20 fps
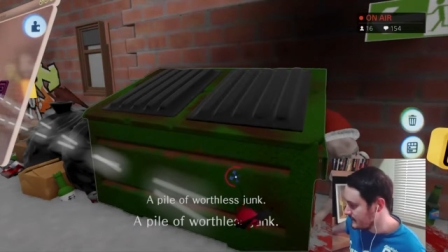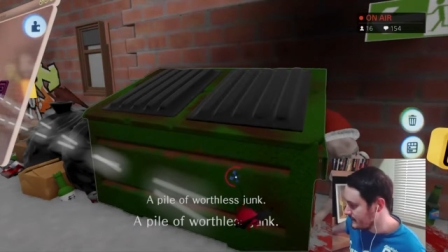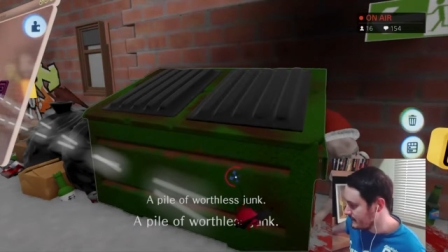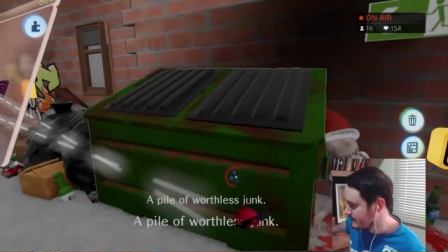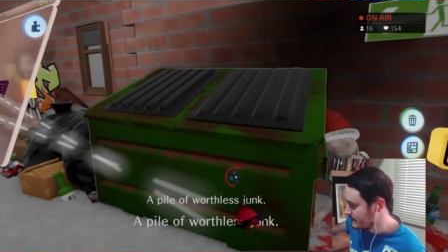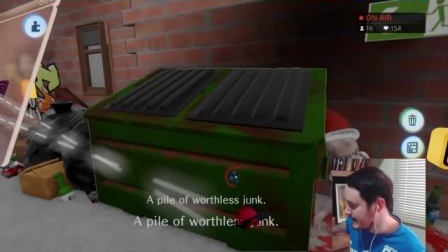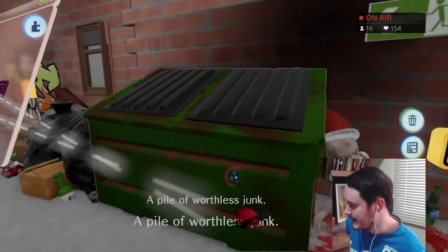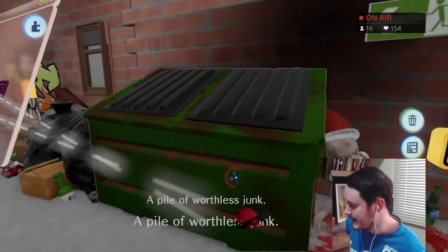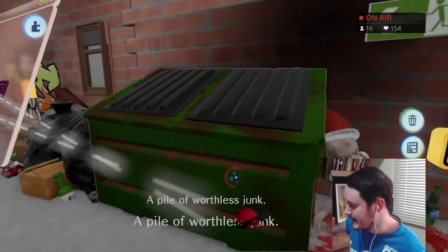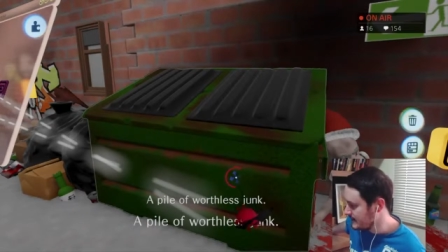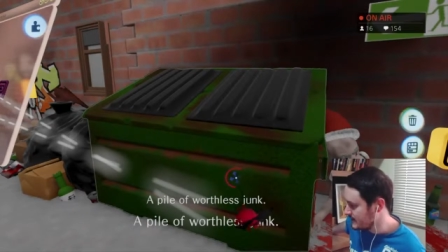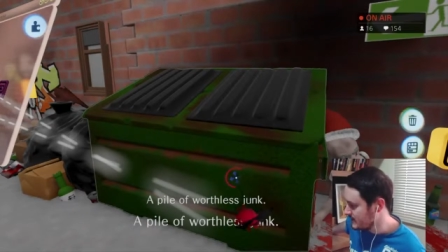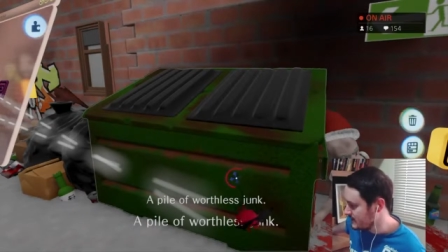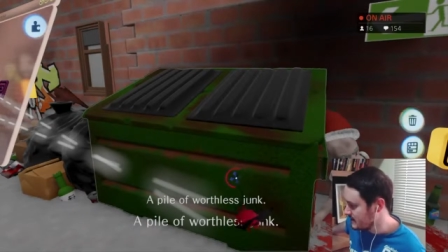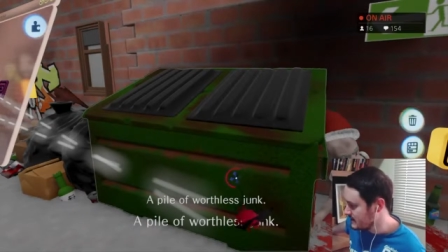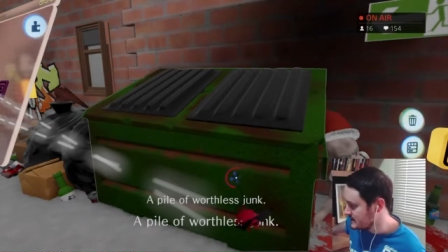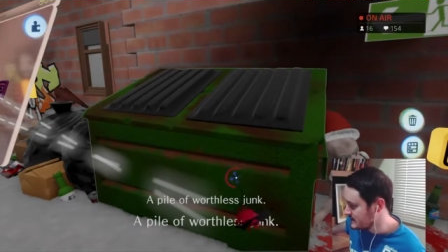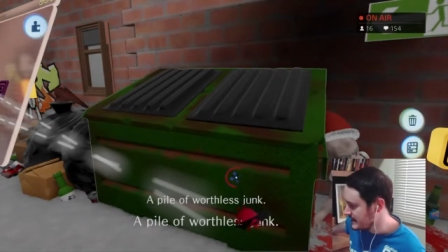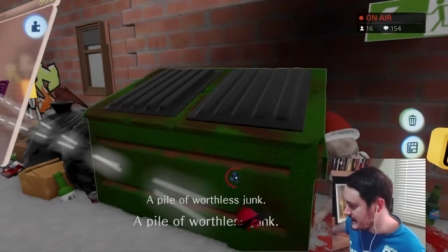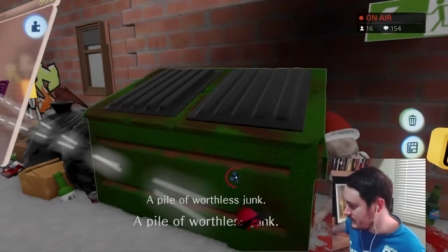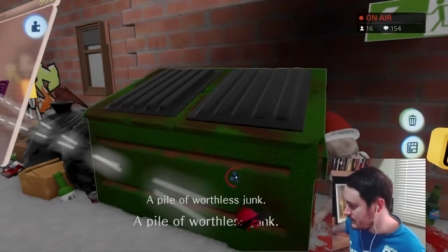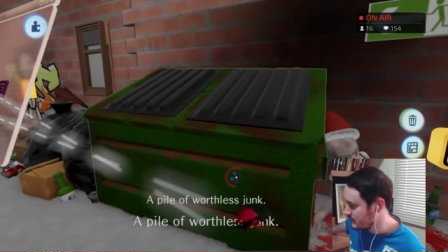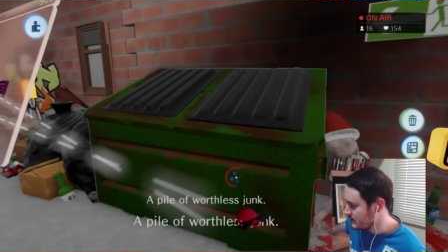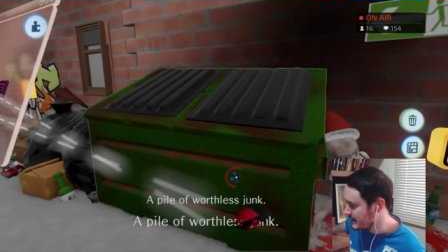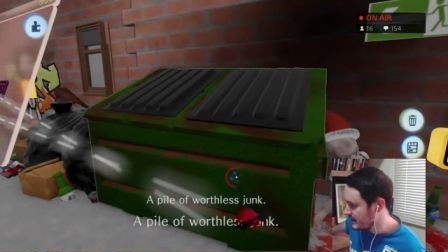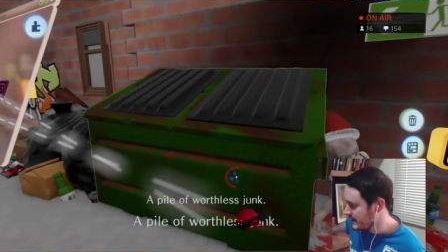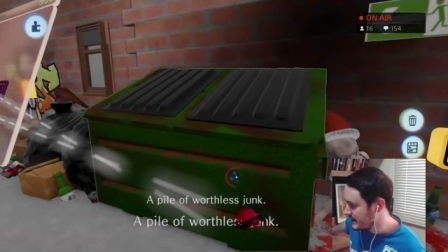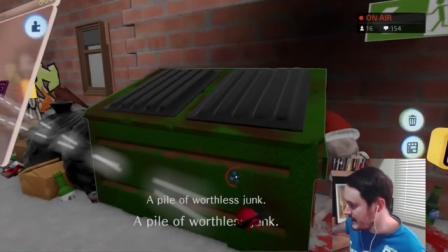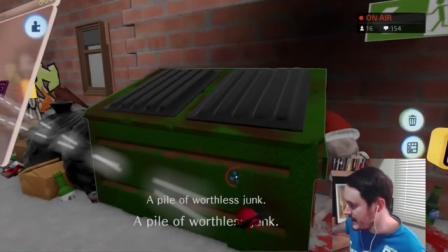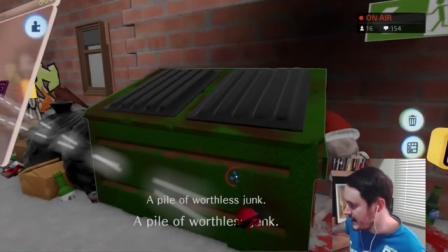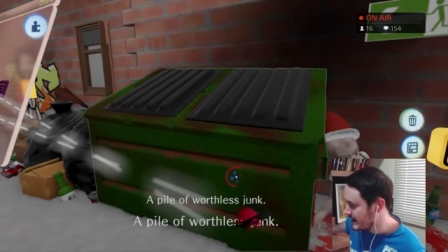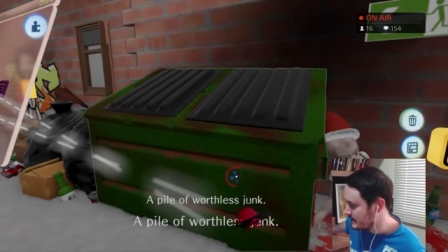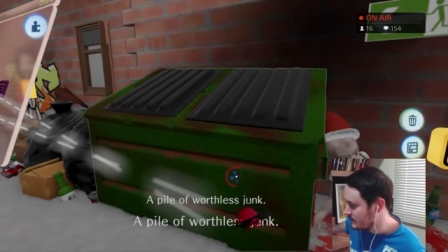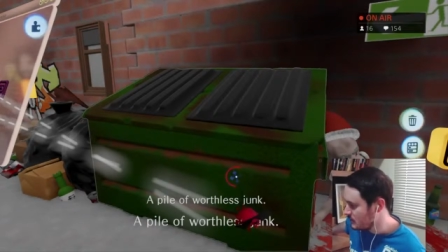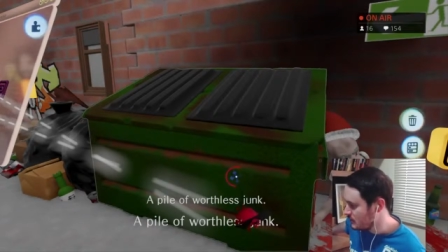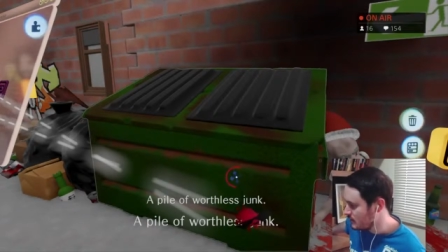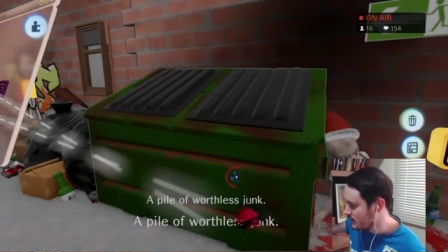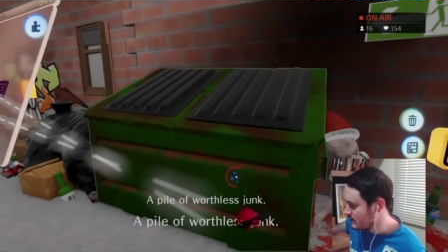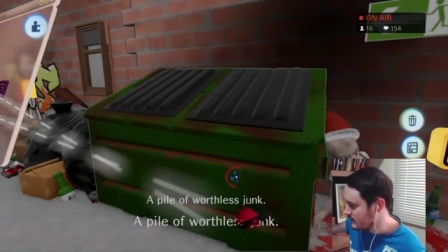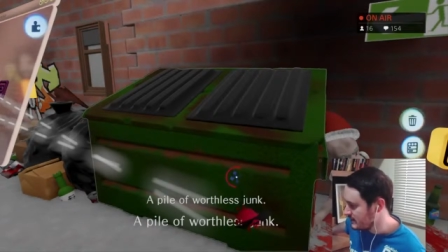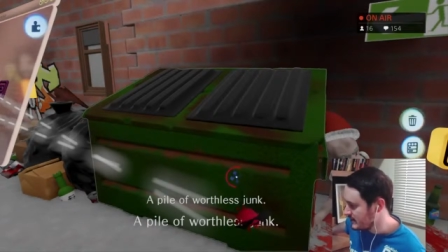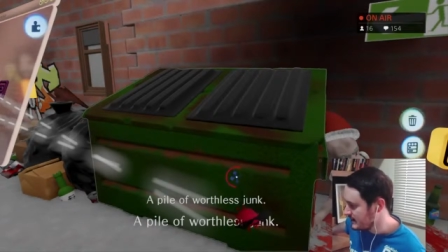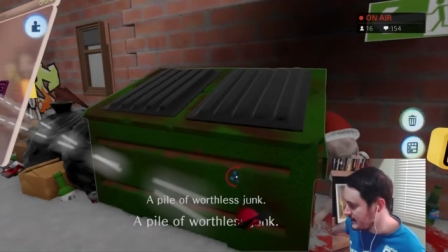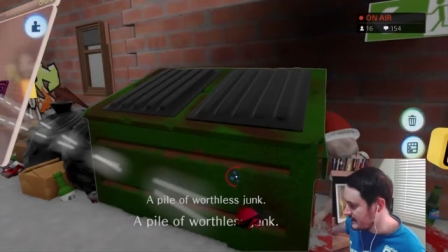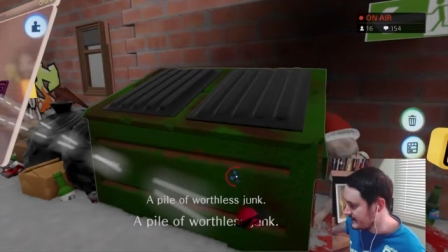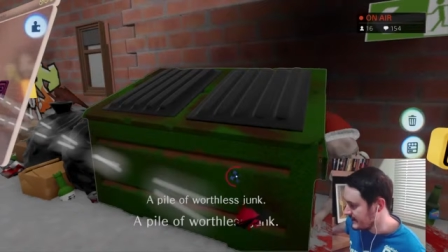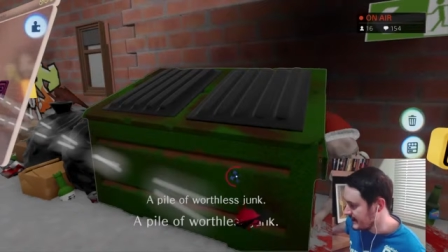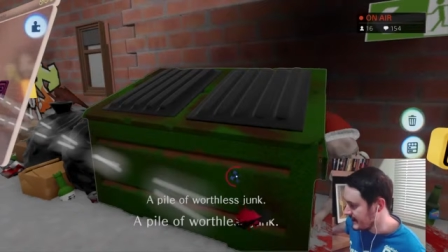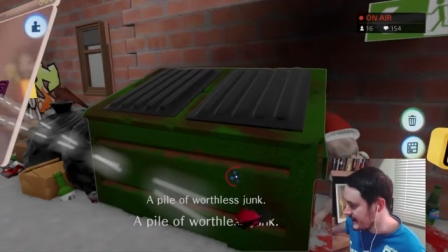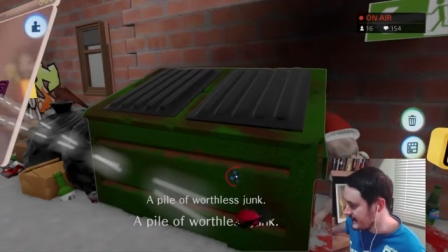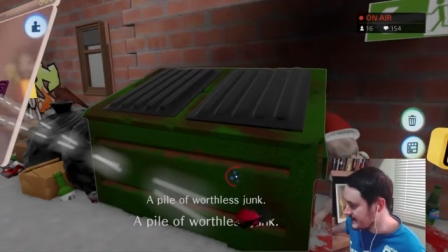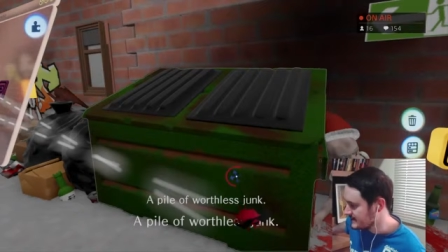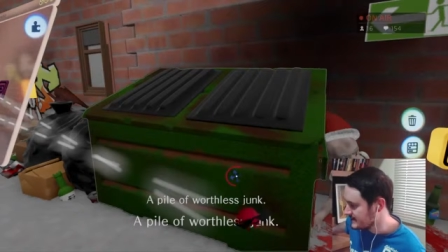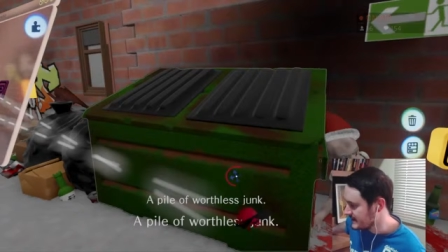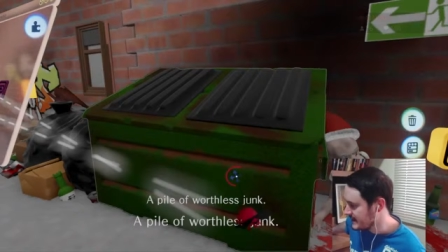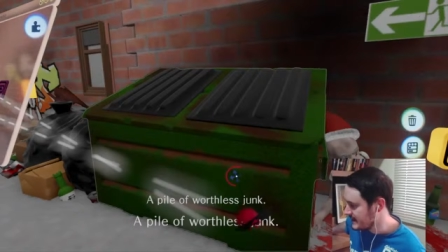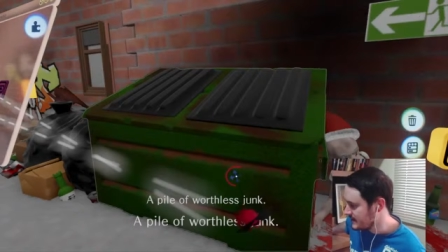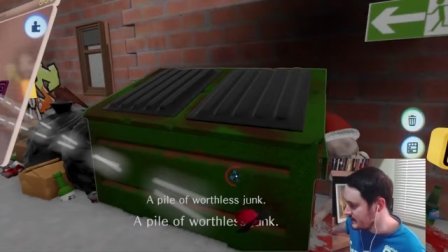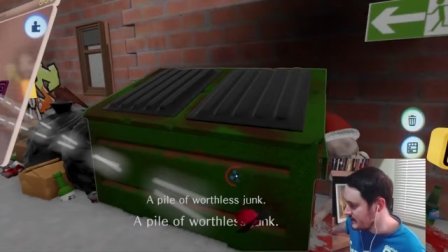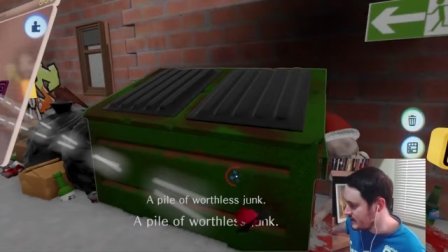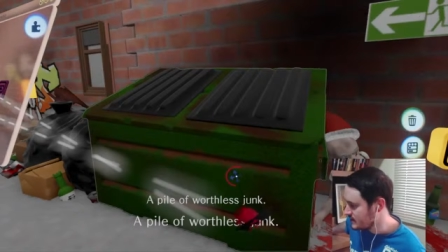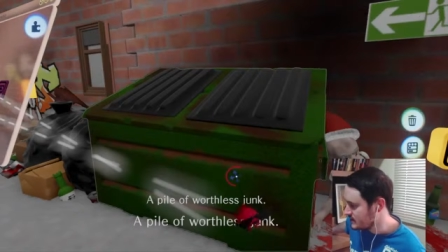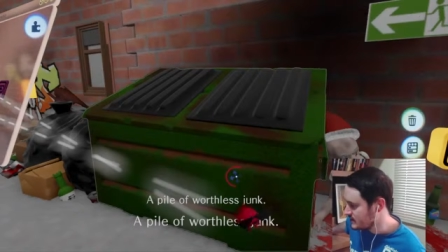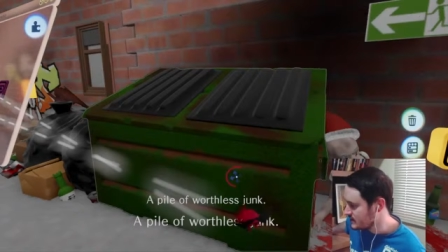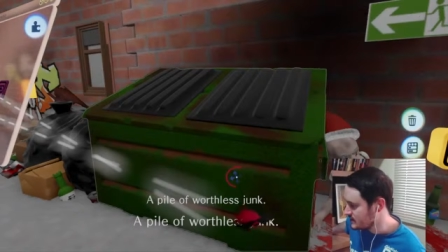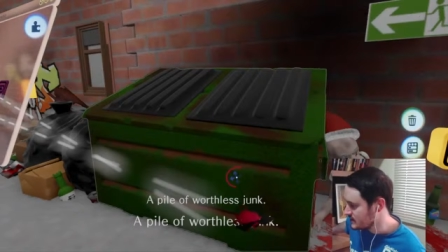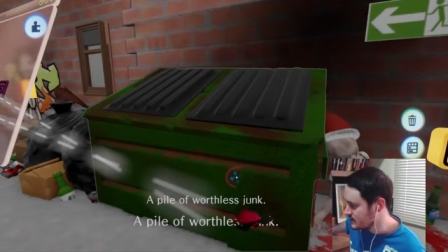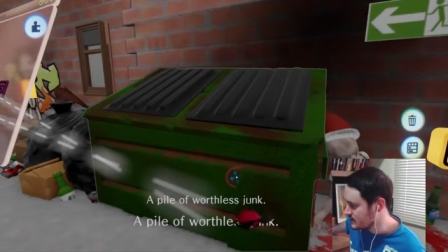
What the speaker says: that to disable the AI movement and attacks and animations.